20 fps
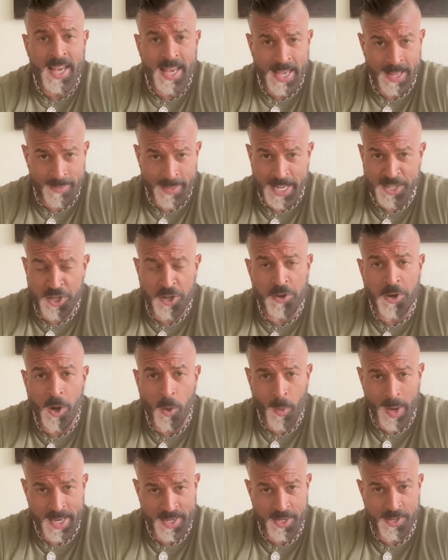It lets you know
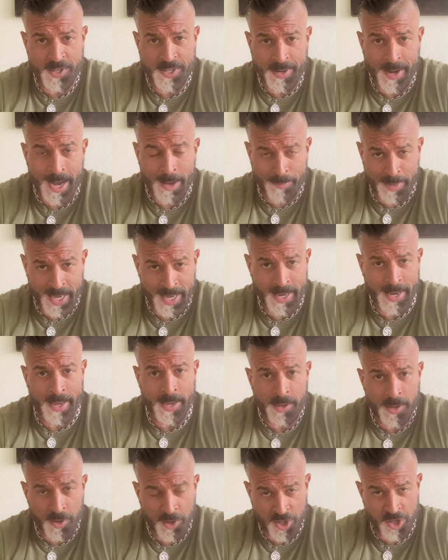when to stop
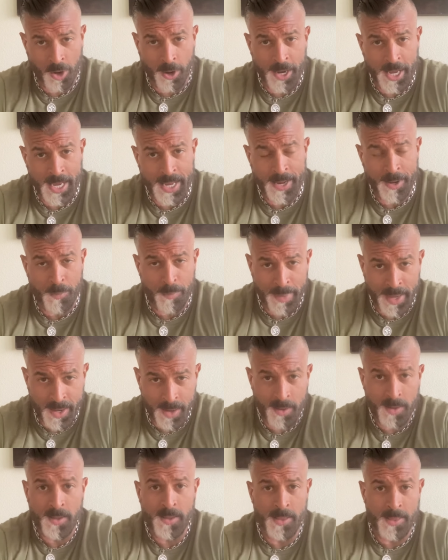eating. You start eating a
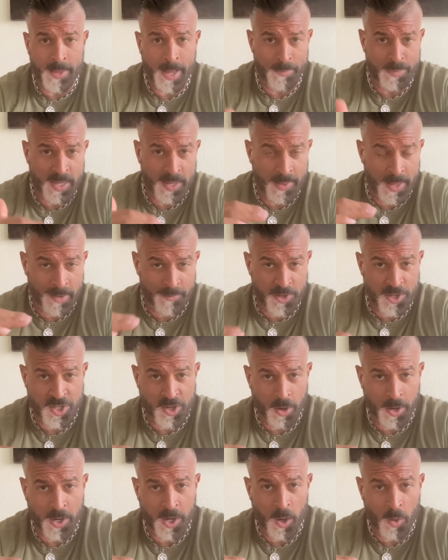meal, leptin levels
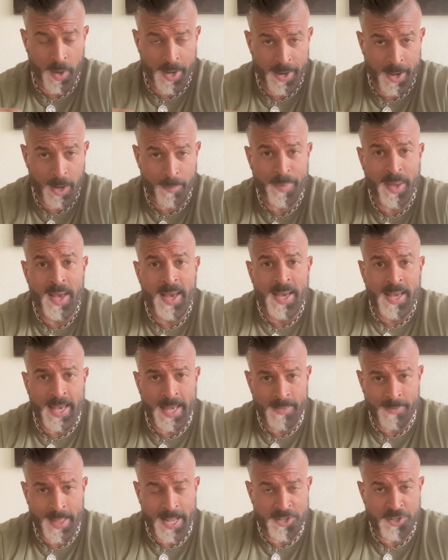start going up.
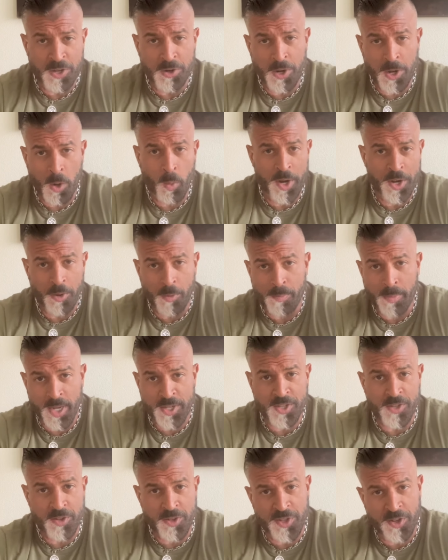It lets you know when your
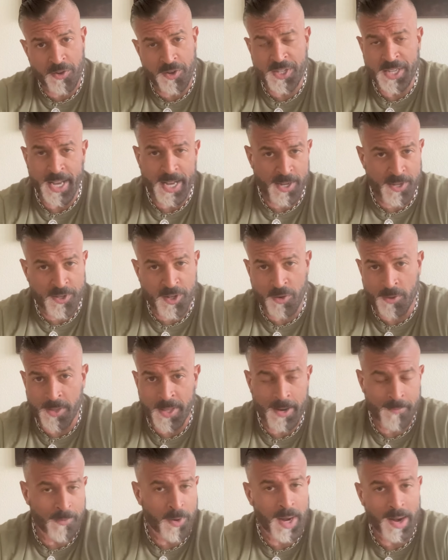muscles, your cells, your
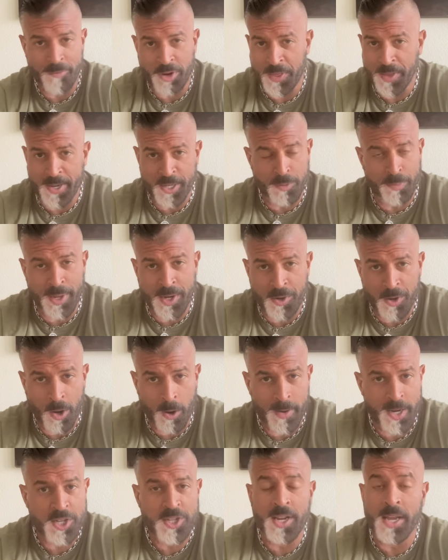liver, everything's been
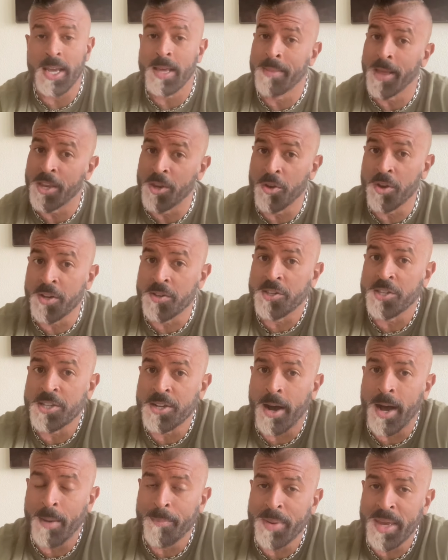nourished, and then you can
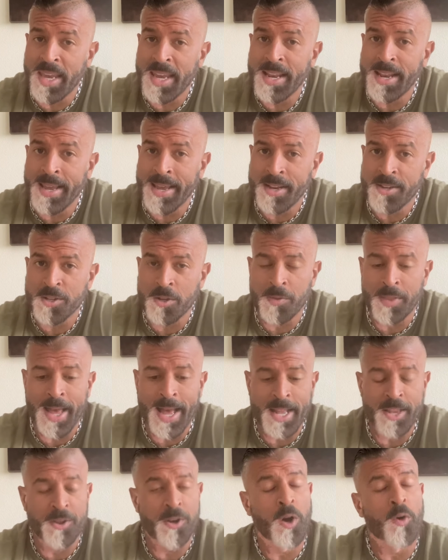stop eating so
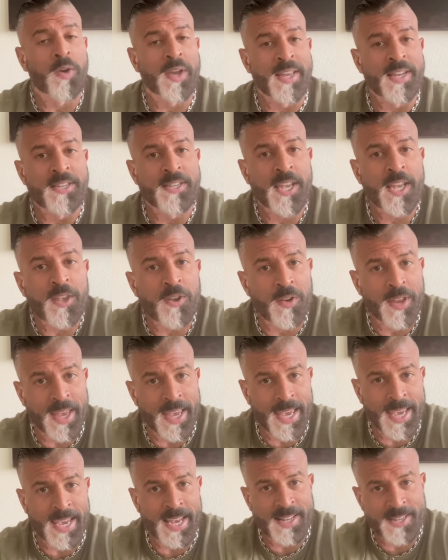that you don't continue
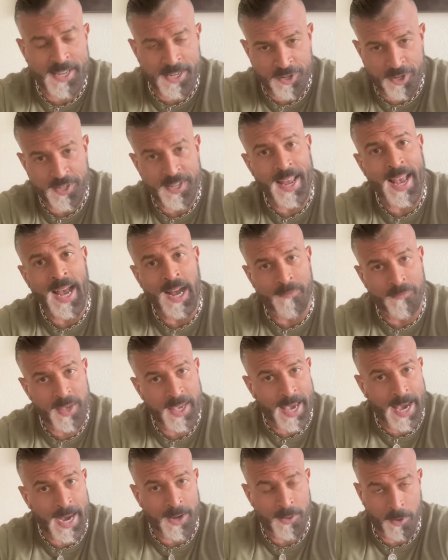to eat and just
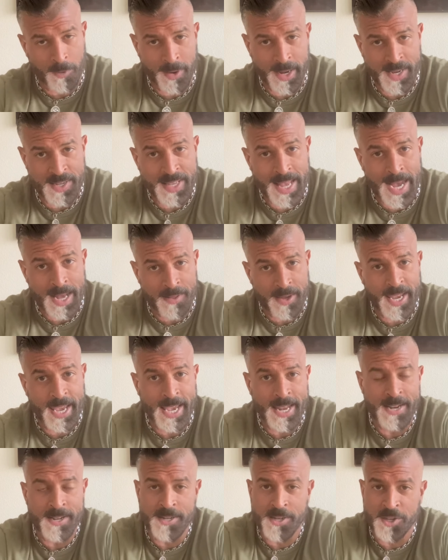have calories
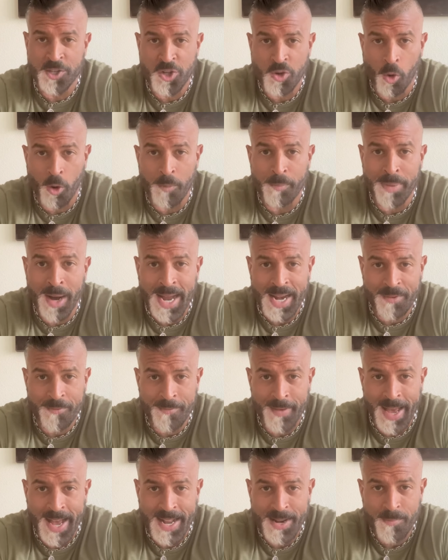allocated to stored body
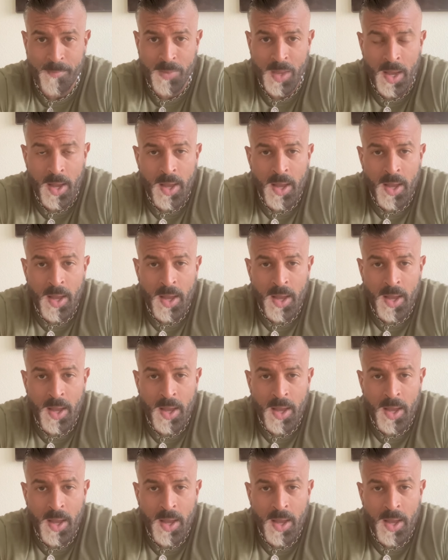fat.